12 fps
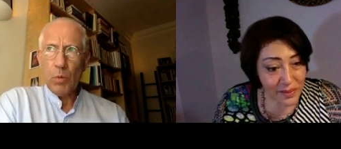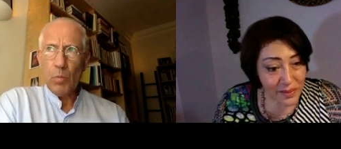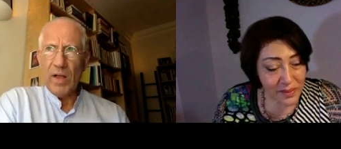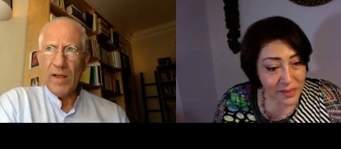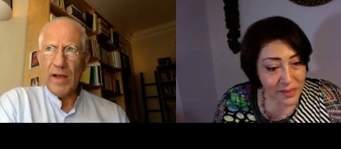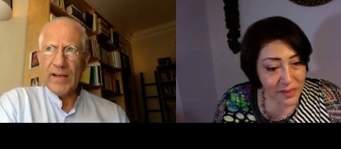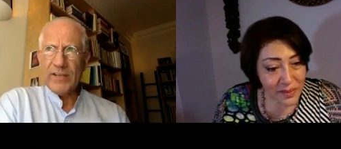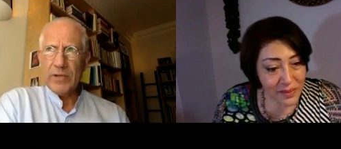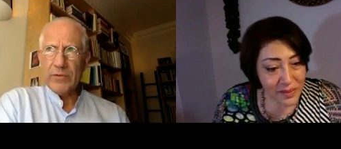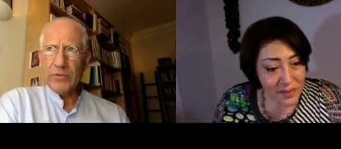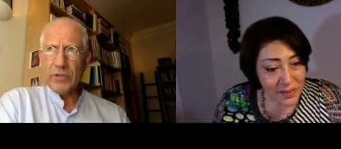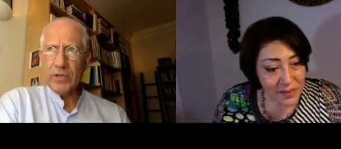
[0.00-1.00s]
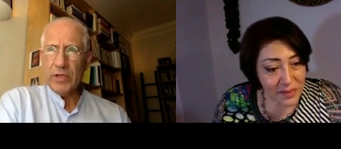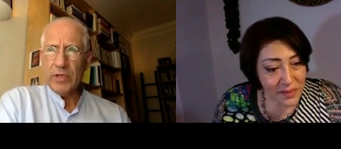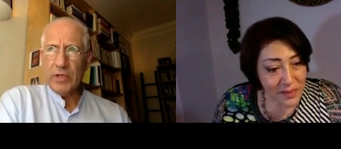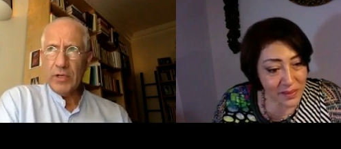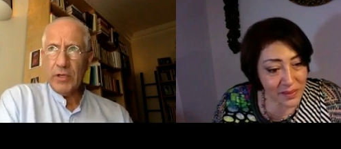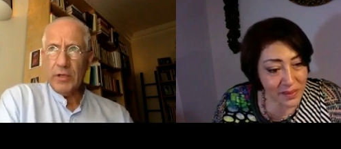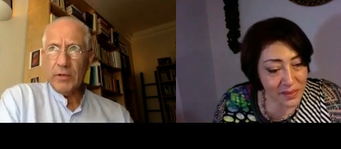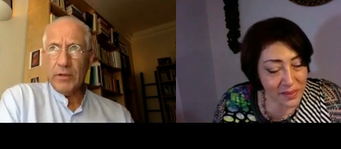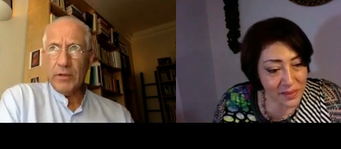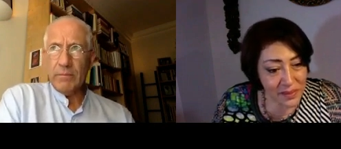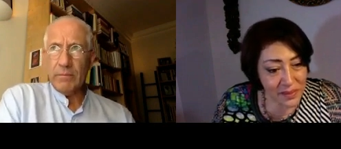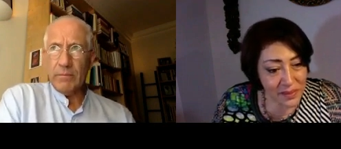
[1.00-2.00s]
Speaker 1: where I don't
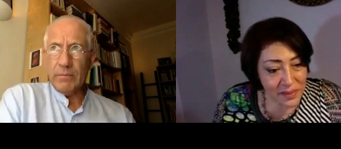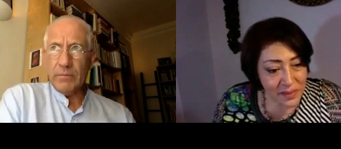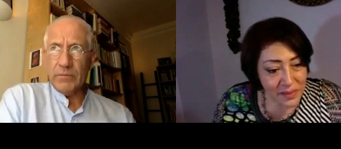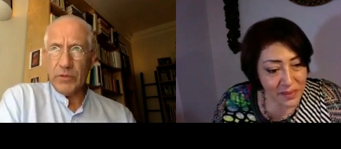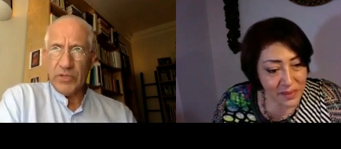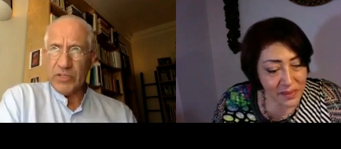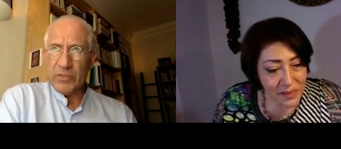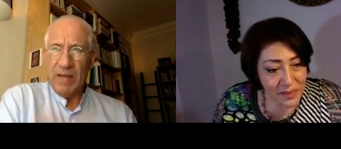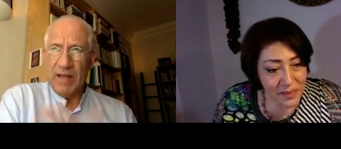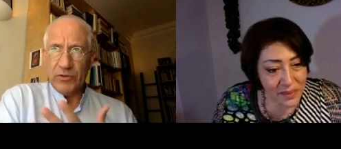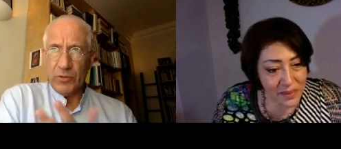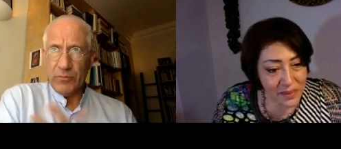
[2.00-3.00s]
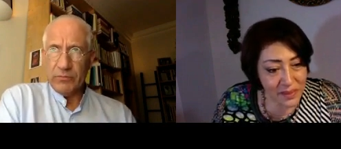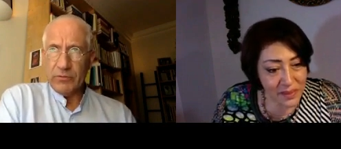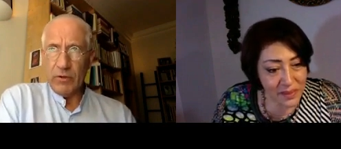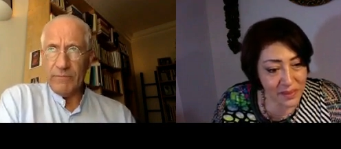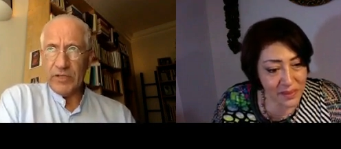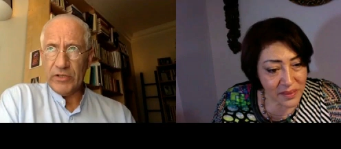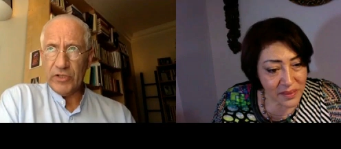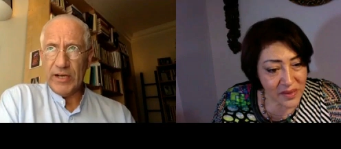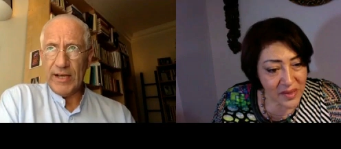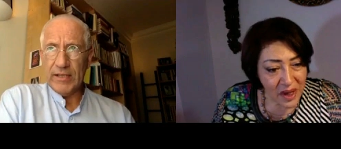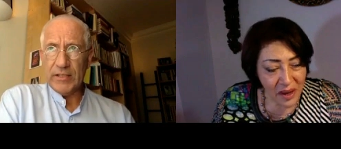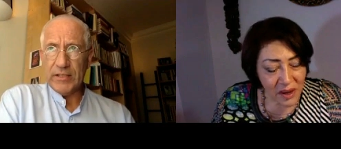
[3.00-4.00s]
uh, don't expound on
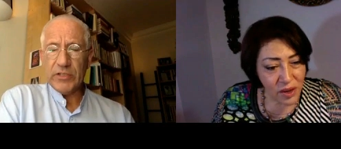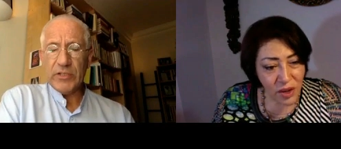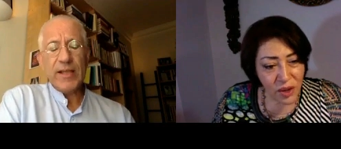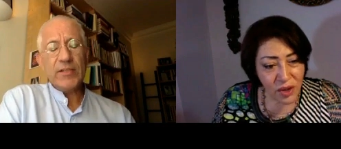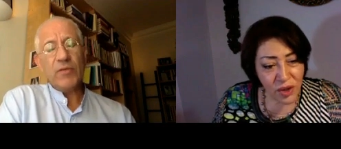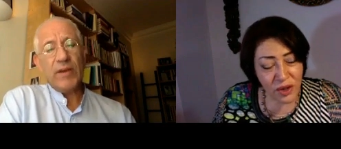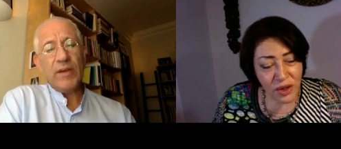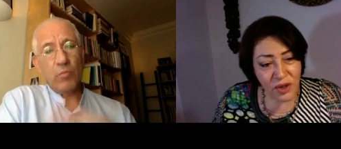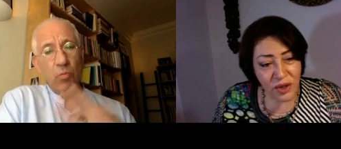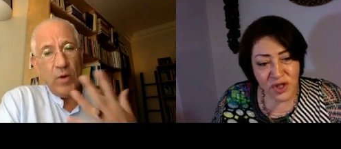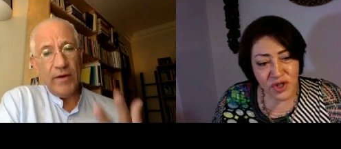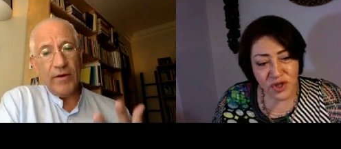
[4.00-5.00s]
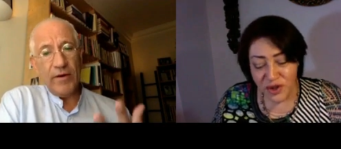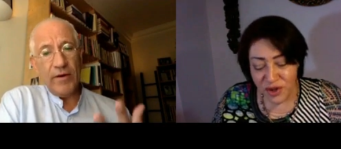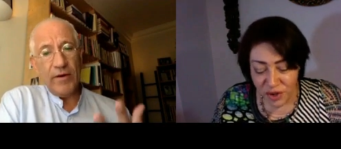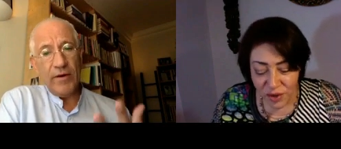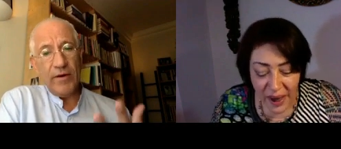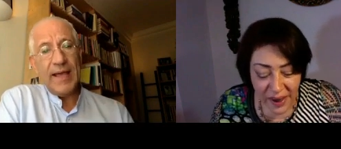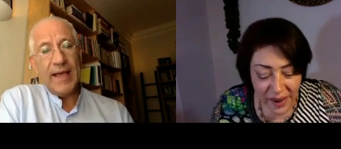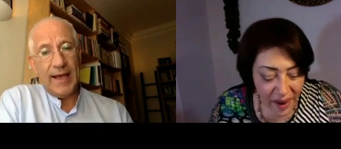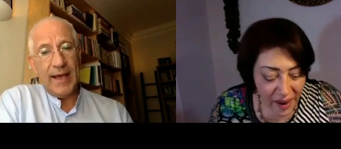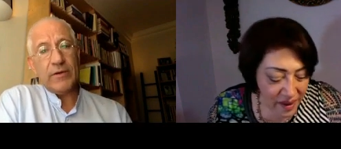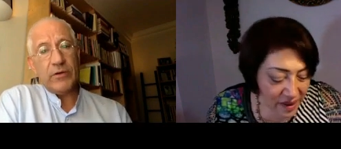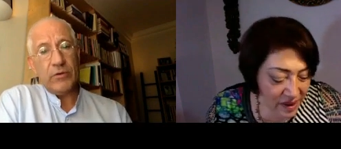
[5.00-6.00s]
confidentiality. So that's really where it all
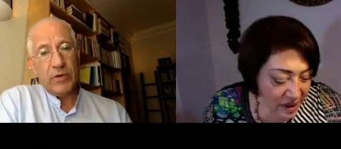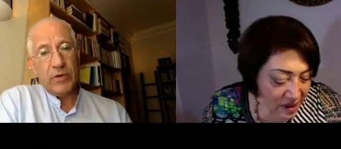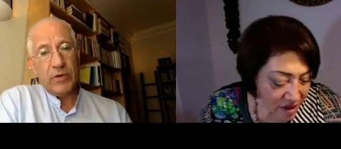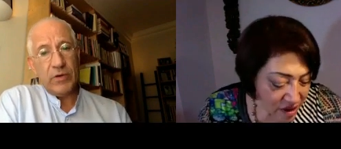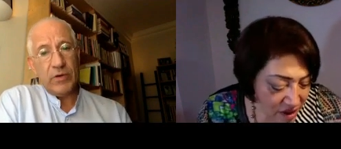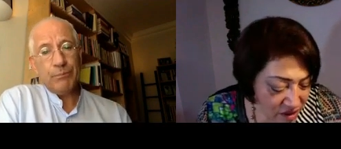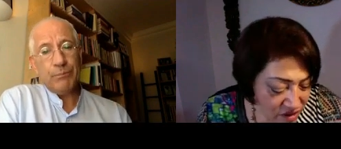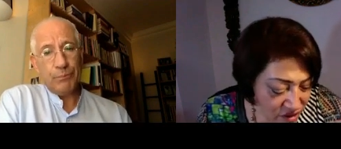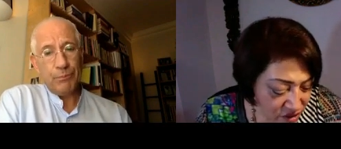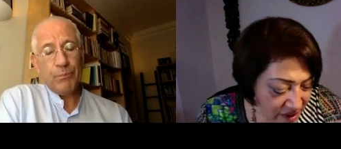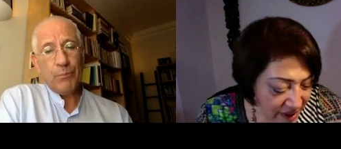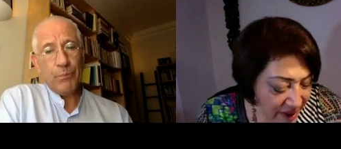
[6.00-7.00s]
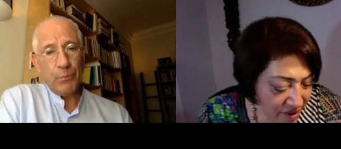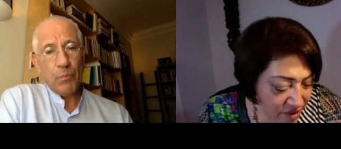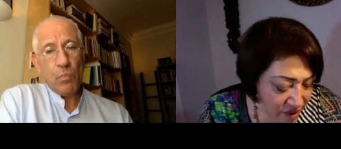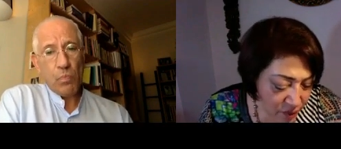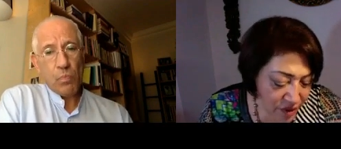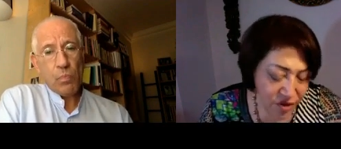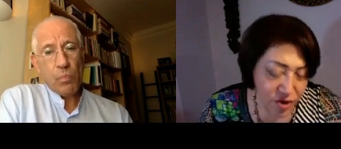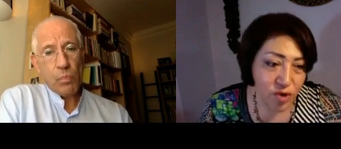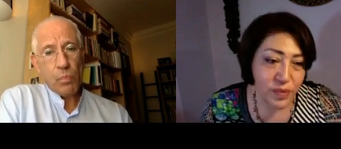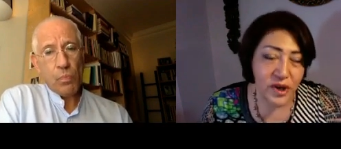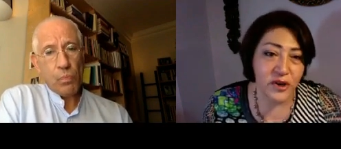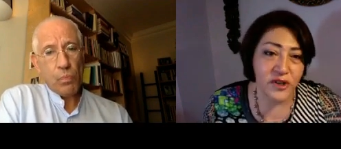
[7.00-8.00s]
began, you
Speaker 2: know totally agree with
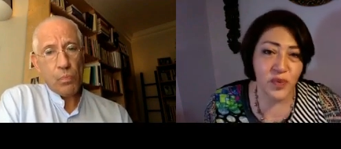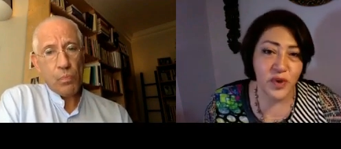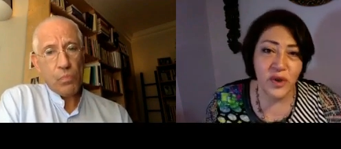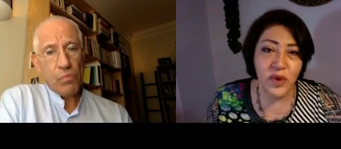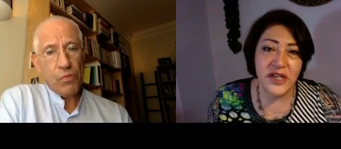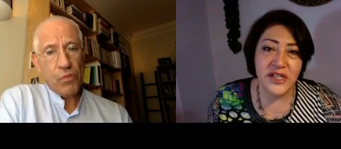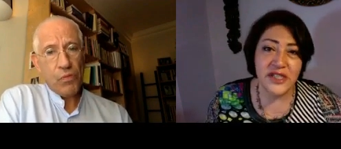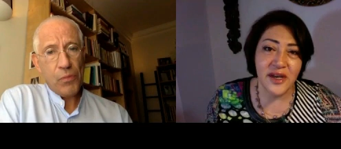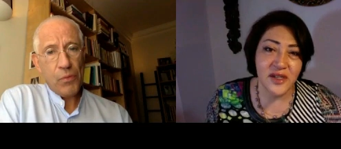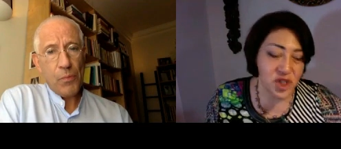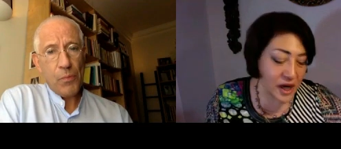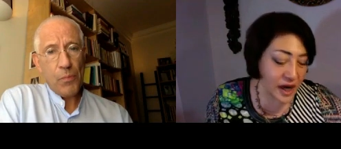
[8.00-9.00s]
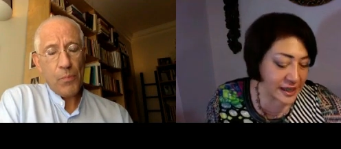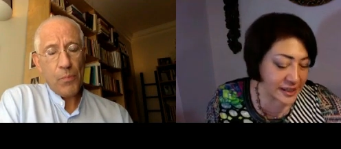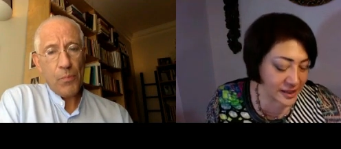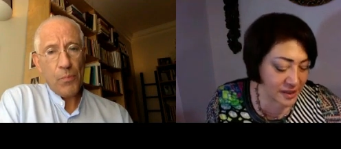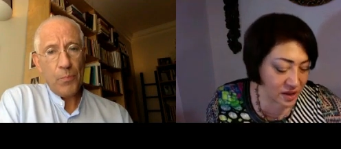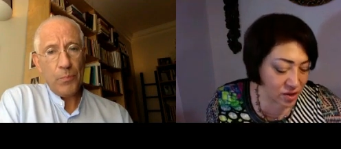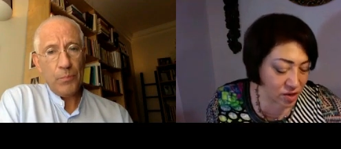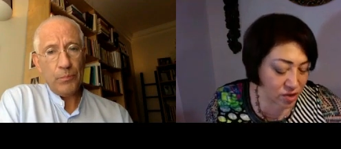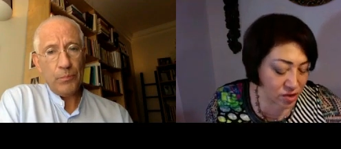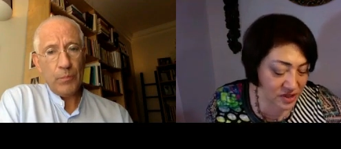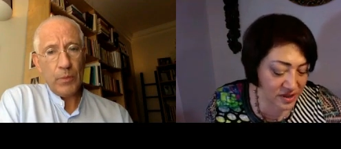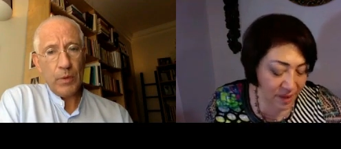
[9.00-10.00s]
you because when we centralize, you
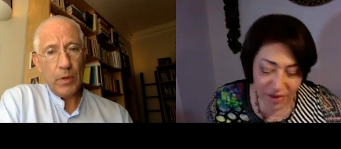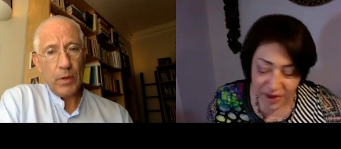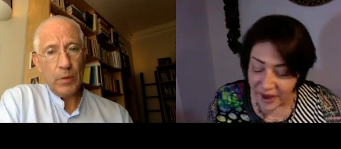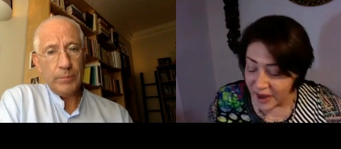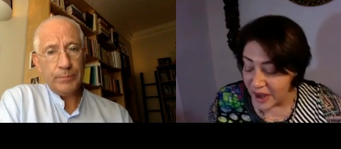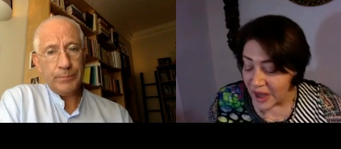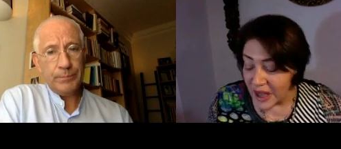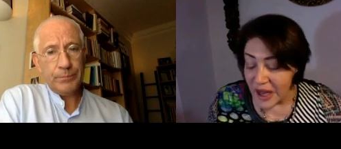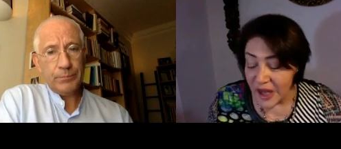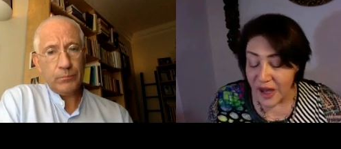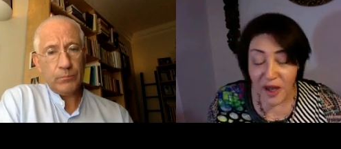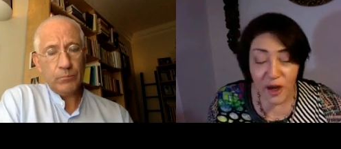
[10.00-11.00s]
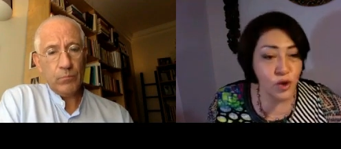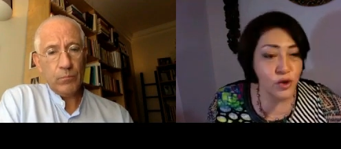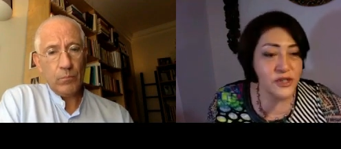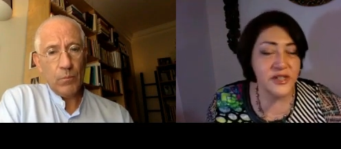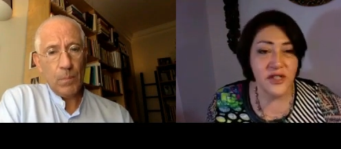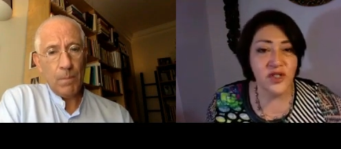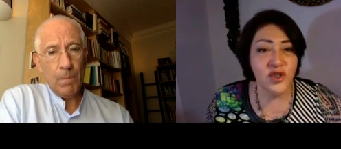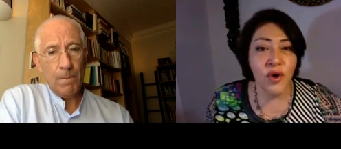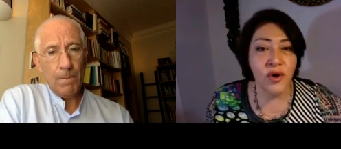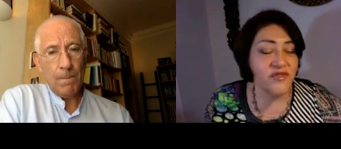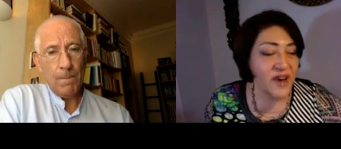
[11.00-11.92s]
know, something, it loses its core